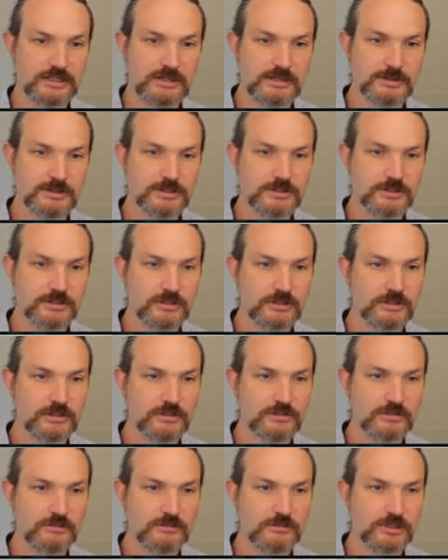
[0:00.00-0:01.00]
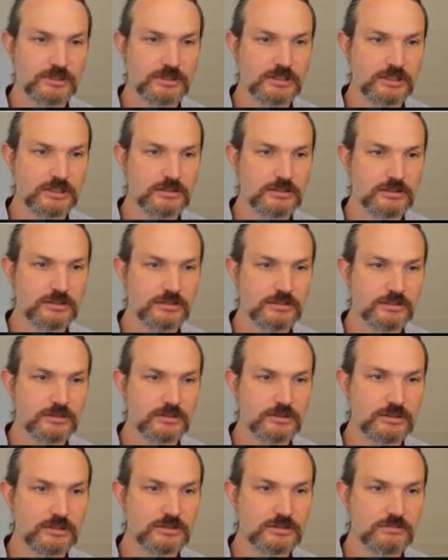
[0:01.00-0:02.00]
a timeout starting the control plane that's
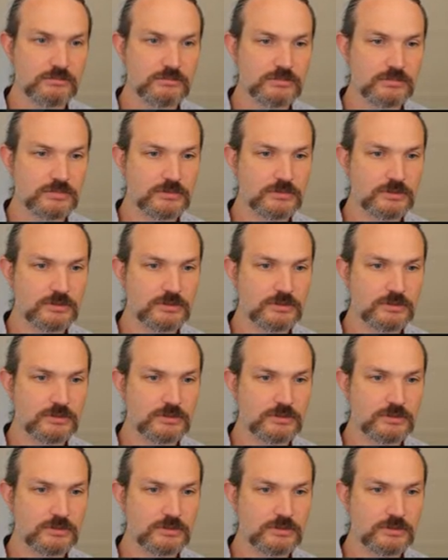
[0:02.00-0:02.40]
awesome